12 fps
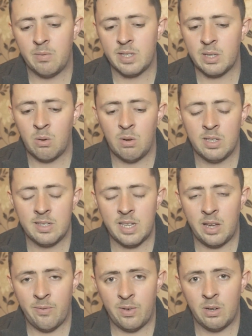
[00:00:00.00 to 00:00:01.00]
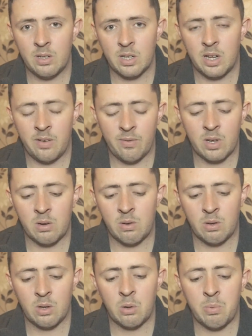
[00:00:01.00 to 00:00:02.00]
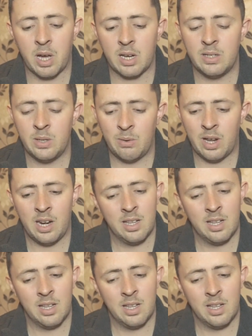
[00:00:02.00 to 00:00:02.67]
So it's safe for you to kind of go back and do that,